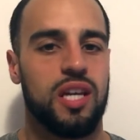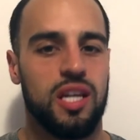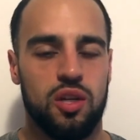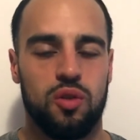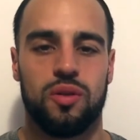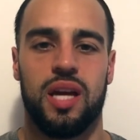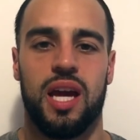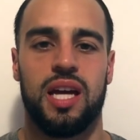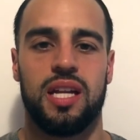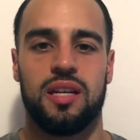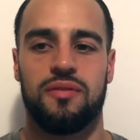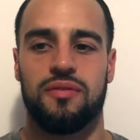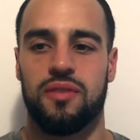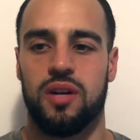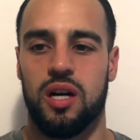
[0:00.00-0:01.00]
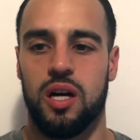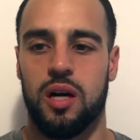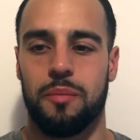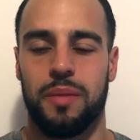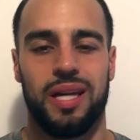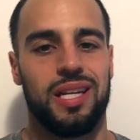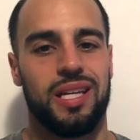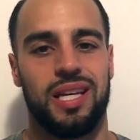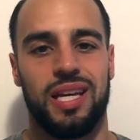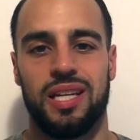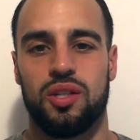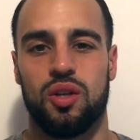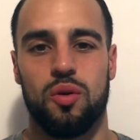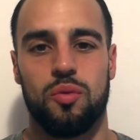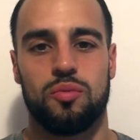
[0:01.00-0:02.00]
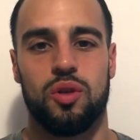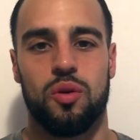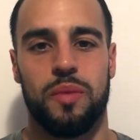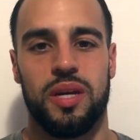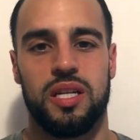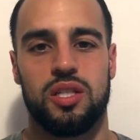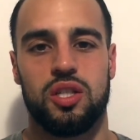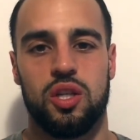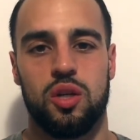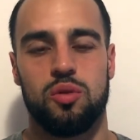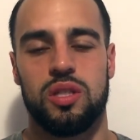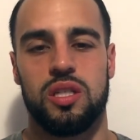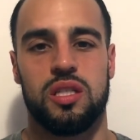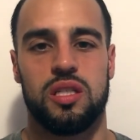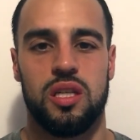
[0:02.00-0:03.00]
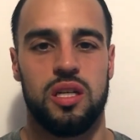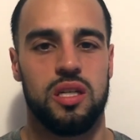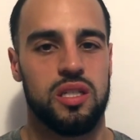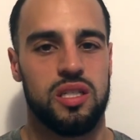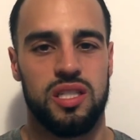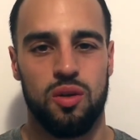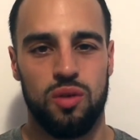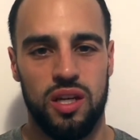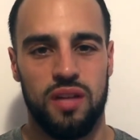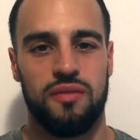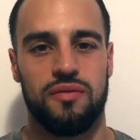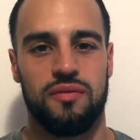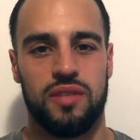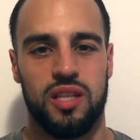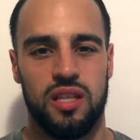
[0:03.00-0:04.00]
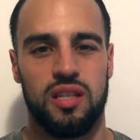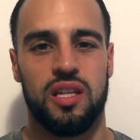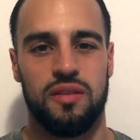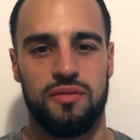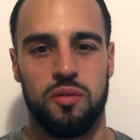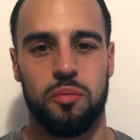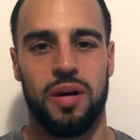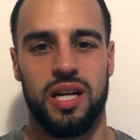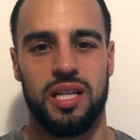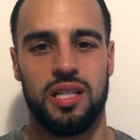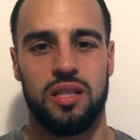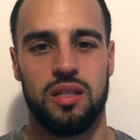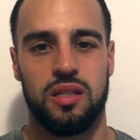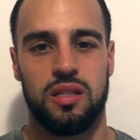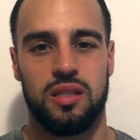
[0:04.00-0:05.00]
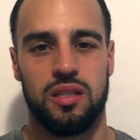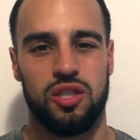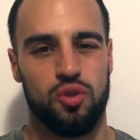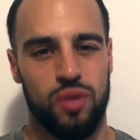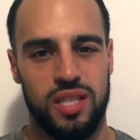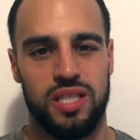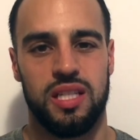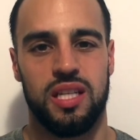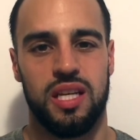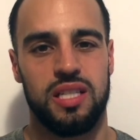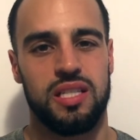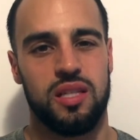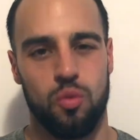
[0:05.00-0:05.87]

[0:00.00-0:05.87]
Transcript: get creative, and again, don't make excuses. Still give the body the stress it needs and